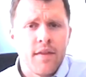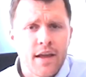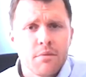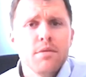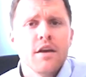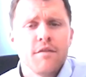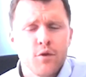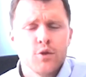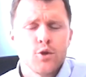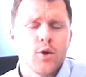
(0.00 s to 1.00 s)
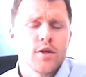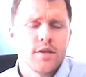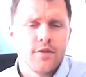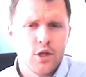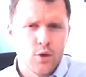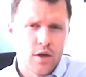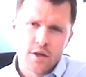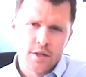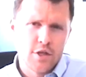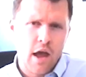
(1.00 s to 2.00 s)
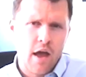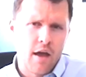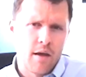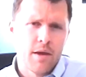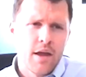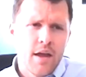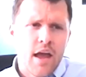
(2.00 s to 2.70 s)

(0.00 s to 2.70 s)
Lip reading: And that can be a food source if you do a good job.